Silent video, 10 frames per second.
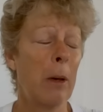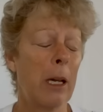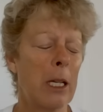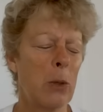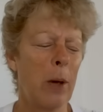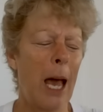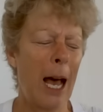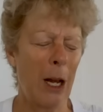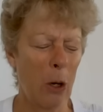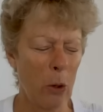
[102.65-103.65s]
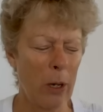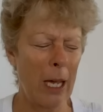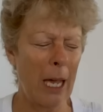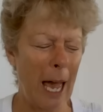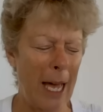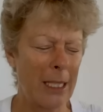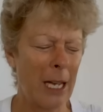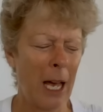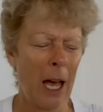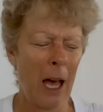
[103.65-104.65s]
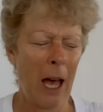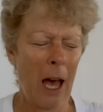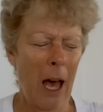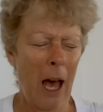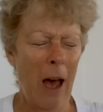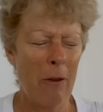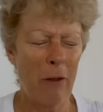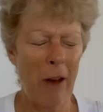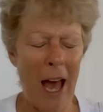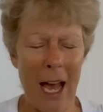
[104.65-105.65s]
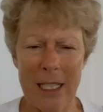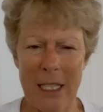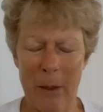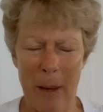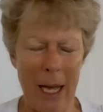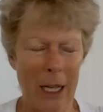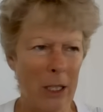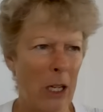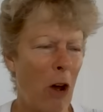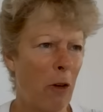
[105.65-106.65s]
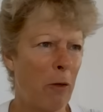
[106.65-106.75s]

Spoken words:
because we are looking at a vast amount